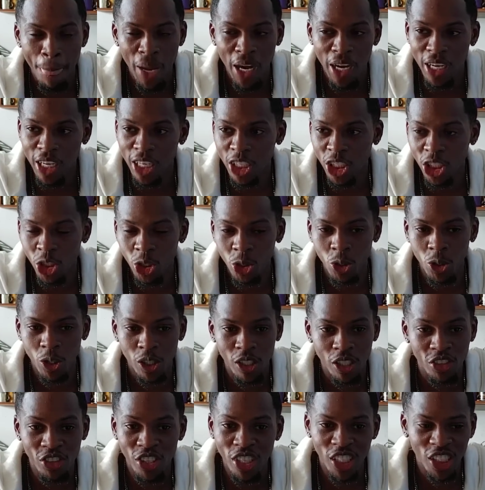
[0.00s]
Iron
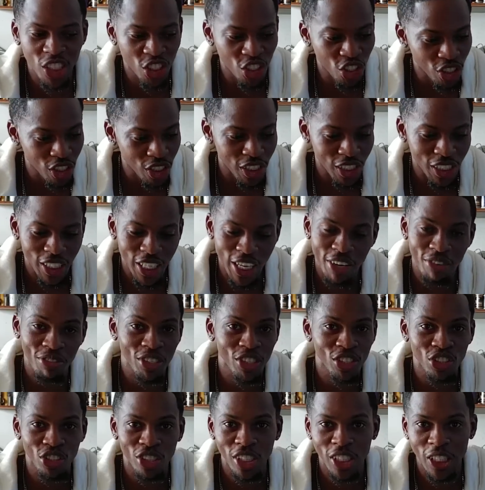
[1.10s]
Shore religiously every
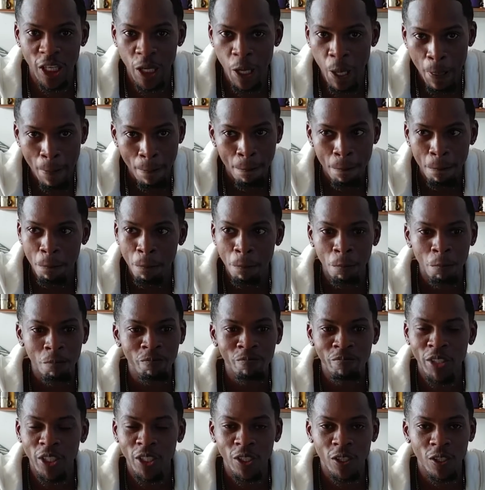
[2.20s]
Sunday,
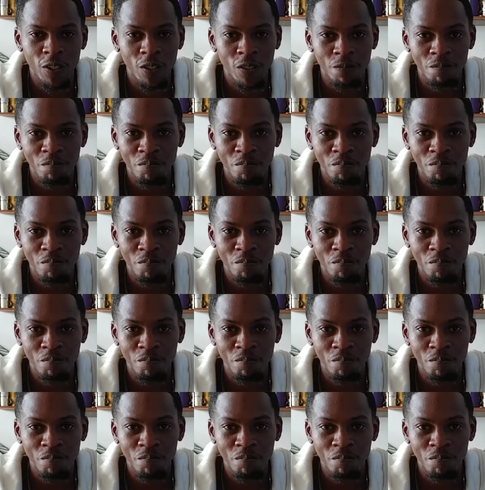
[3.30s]
you know,